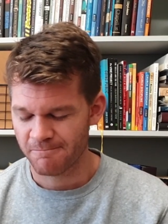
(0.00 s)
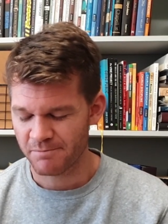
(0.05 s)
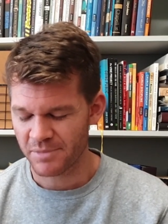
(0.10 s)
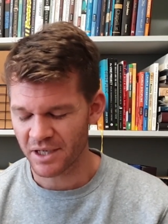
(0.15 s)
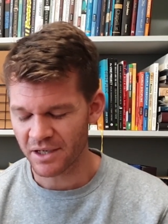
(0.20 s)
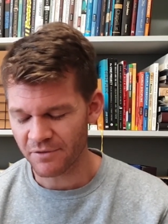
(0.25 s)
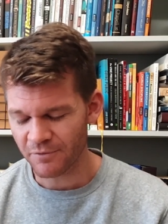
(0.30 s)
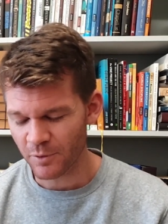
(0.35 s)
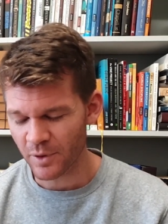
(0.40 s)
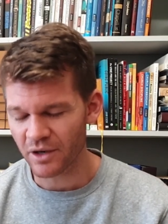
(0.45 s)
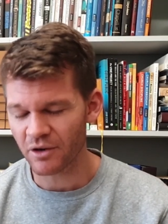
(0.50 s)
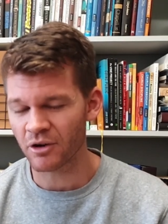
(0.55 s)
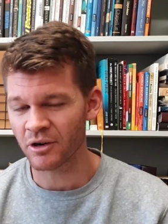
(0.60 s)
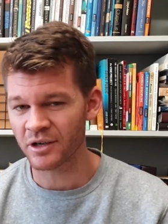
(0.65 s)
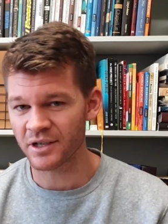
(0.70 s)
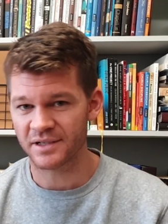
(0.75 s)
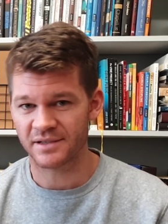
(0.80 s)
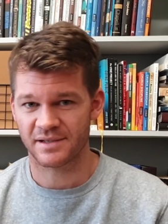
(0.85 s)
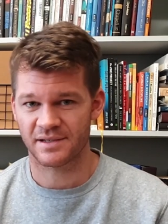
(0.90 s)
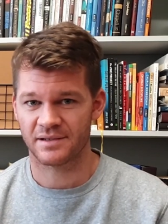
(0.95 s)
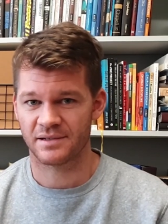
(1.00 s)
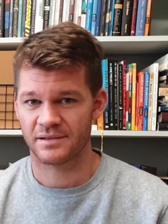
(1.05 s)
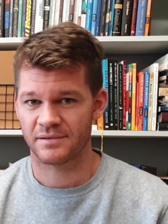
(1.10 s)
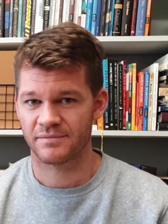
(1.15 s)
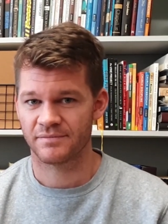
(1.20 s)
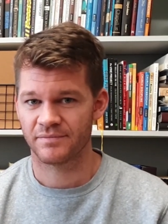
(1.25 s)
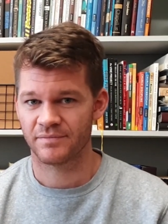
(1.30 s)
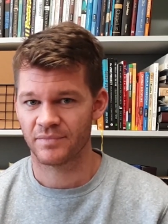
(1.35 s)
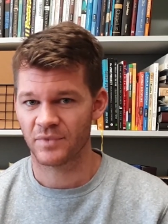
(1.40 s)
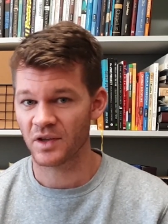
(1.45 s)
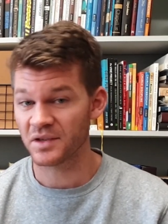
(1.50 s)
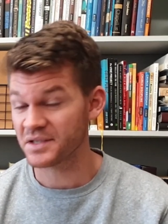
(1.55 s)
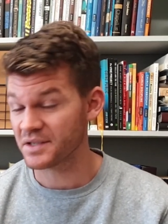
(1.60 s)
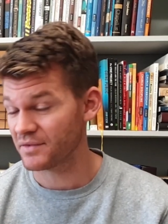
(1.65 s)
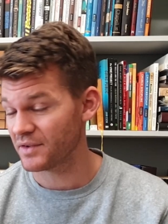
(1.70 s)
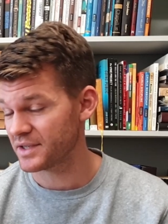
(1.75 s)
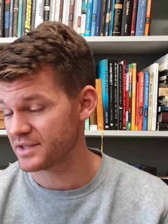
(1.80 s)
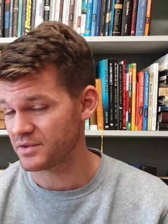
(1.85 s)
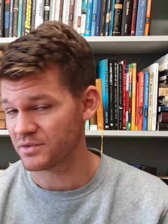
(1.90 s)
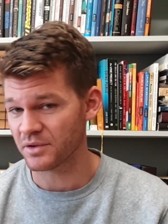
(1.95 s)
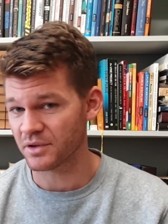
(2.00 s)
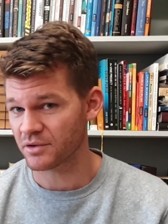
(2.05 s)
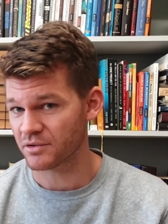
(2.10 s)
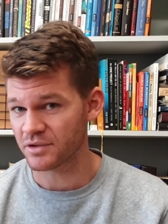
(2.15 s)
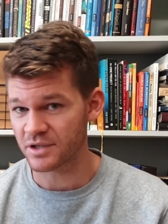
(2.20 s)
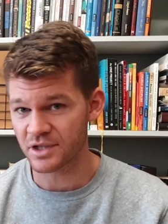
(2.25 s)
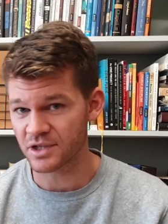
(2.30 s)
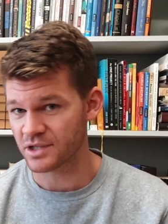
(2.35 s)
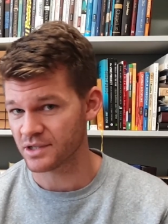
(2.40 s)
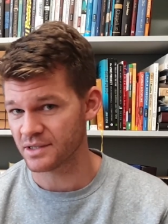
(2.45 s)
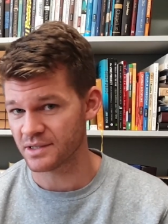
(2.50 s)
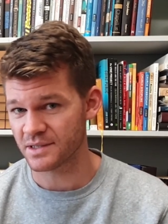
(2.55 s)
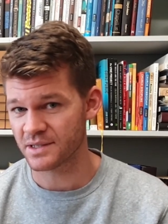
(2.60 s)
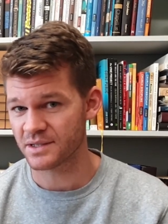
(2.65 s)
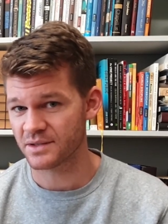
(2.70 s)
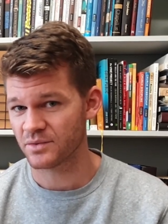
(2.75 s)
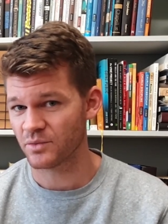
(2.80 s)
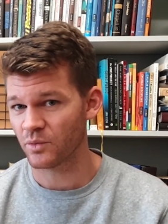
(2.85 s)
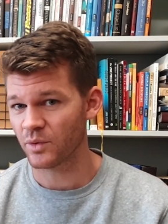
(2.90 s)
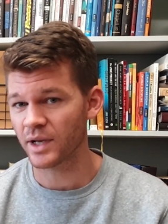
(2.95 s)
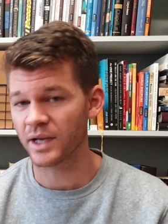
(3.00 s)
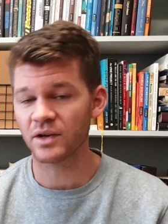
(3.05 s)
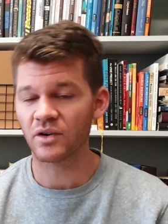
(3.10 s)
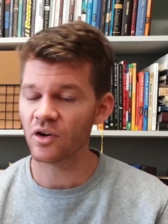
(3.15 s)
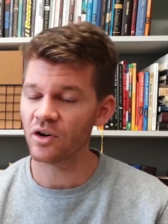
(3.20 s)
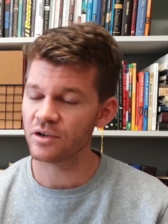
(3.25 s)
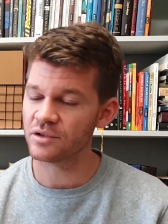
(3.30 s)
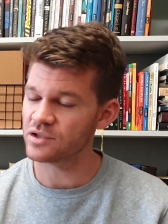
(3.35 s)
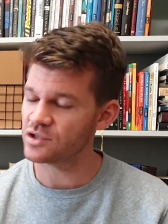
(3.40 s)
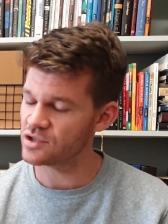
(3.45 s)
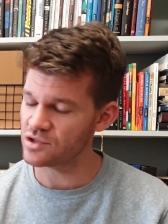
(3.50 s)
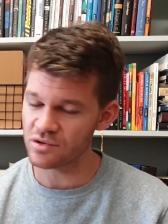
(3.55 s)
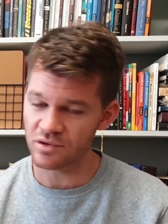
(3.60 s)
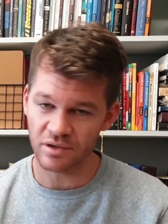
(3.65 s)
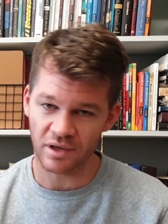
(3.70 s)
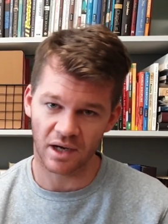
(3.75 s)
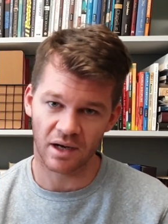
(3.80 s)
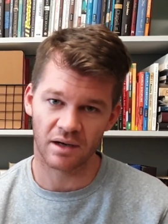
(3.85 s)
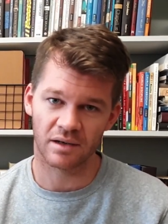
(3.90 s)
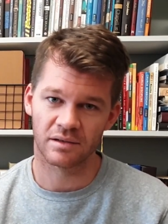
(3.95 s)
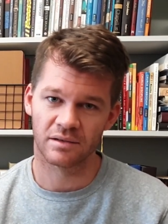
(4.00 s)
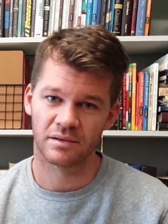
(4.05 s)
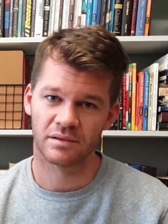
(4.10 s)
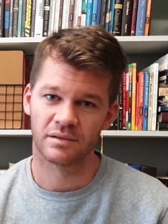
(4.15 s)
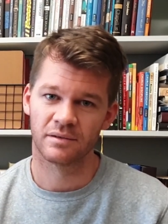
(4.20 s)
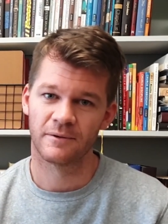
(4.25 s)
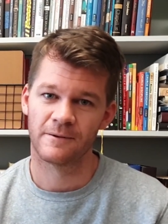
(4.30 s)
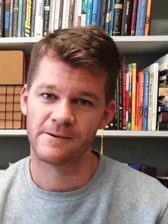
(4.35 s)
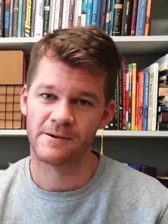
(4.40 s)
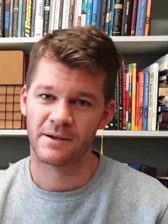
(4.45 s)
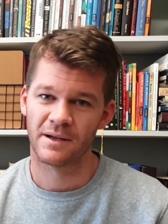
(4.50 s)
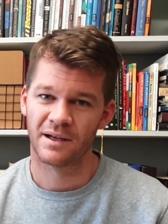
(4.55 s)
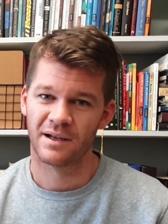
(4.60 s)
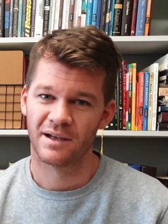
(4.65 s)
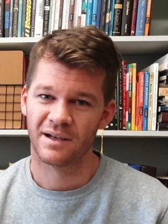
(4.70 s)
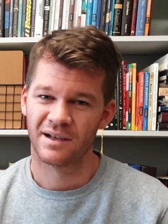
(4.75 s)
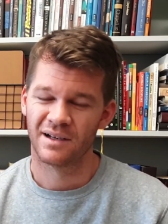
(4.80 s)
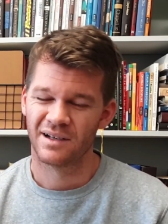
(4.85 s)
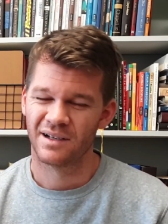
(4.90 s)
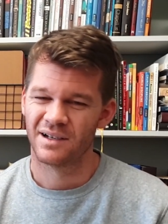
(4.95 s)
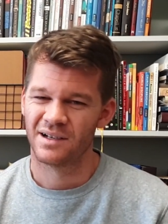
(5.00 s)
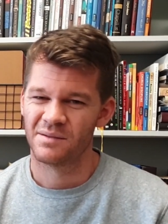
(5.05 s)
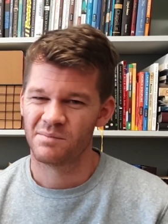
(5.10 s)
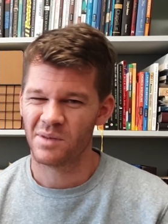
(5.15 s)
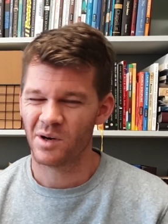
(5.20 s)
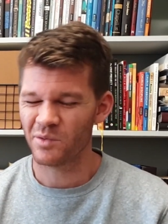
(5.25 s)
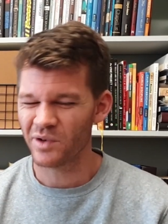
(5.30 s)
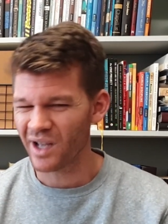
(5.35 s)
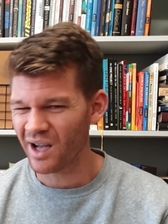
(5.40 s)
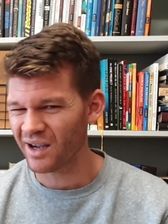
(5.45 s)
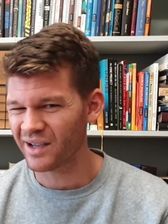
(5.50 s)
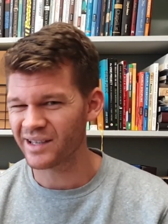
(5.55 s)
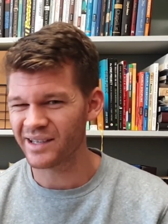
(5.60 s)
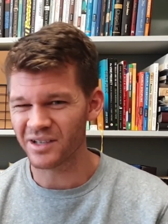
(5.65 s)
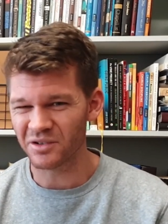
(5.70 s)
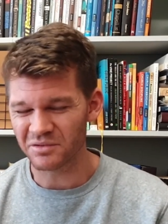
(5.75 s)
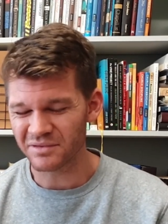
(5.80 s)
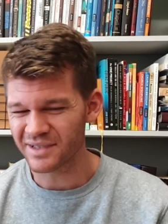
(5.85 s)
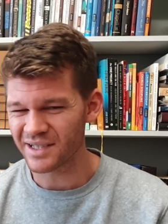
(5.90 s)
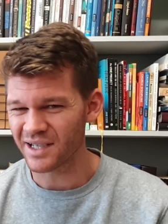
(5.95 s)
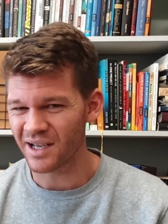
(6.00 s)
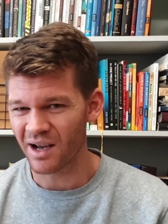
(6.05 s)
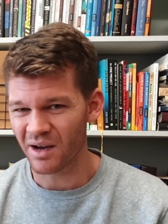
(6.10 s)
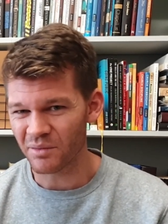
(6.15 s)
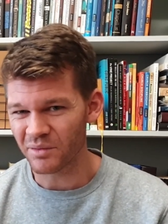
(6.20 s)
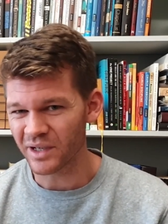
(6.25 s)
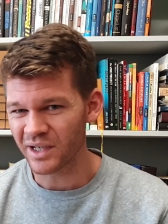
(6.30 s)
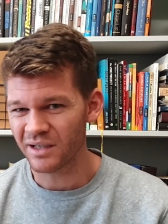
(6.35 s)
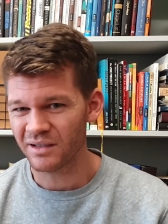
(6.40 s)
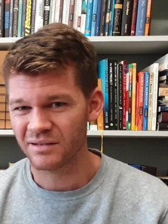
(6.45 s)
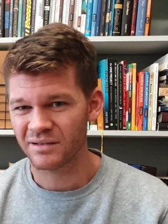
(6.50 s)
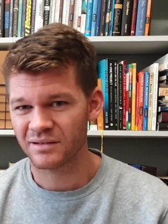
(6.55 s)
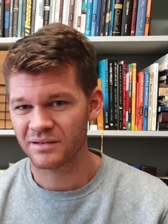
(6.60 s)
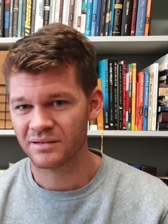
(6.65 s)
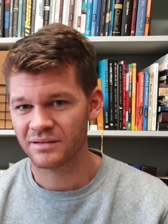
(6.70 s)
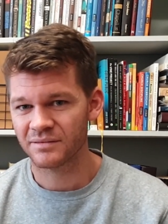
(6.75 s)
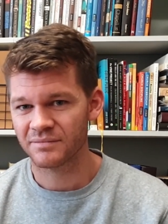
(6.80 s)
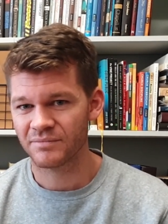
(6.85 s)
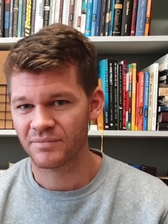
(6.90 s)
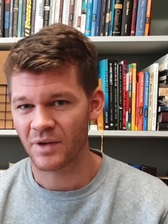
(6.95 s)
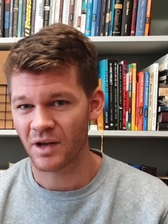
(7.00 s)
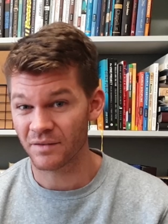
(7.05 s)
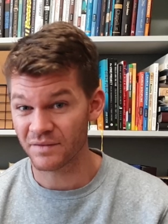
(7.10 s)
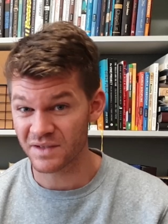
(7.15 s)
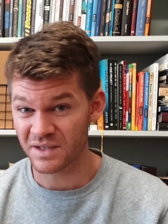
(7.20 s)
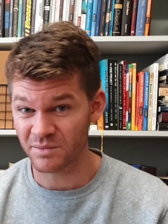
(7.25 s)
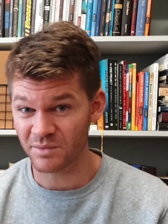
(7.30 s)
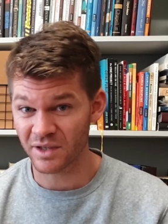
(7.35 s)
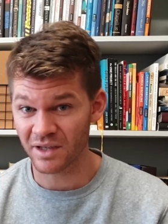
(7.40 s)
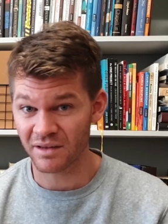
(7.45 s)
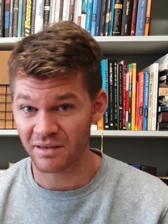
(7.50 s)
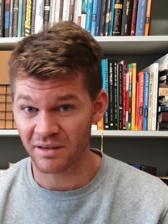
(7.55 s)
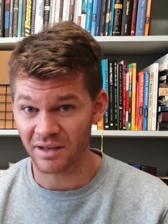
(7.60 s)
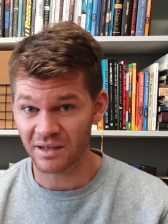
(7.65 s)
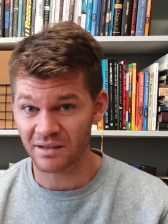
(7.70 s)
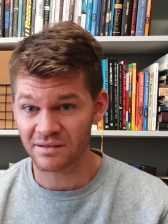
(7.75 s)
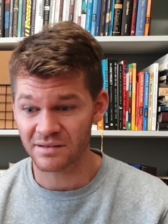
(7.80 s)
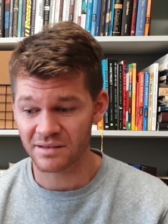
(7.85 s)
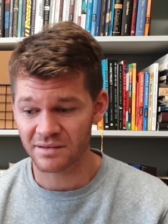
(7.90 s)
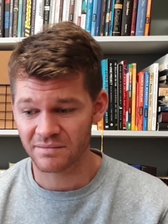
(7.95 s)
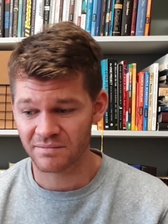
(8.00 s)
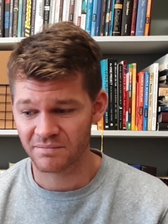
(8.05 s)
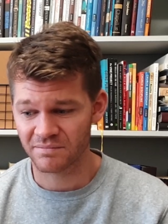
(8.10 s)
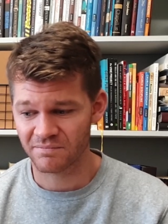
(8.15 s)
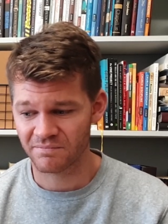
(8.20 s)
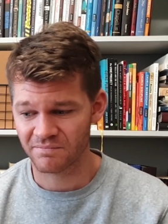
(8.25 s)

But if we're honest, those of us who are Christians, we're not Judah, but we are guilty, aren't we, of similar things?